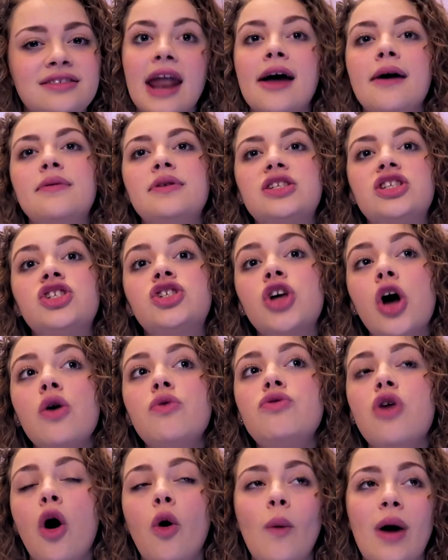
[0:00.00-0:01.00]
And I was so
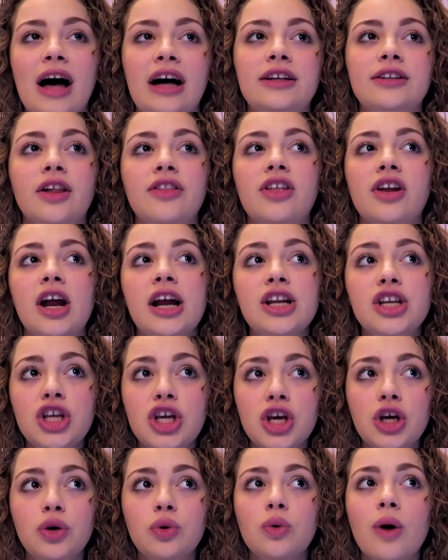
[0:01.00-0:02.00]
not well that I
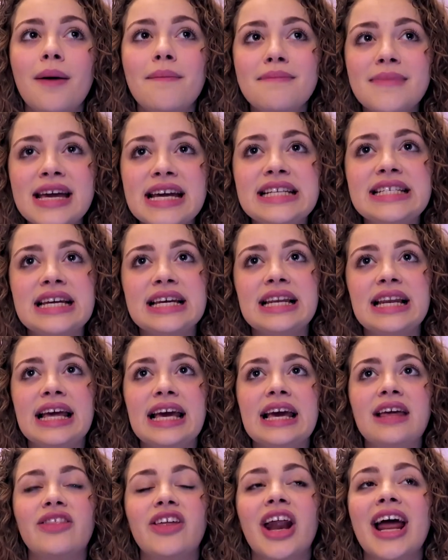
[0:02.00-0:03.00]
knew
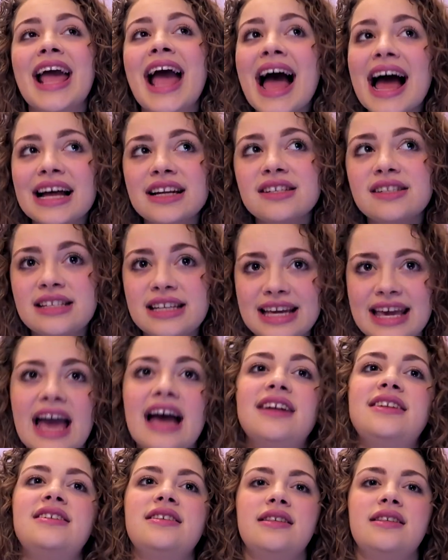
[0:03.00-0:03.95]
immediately that I had to get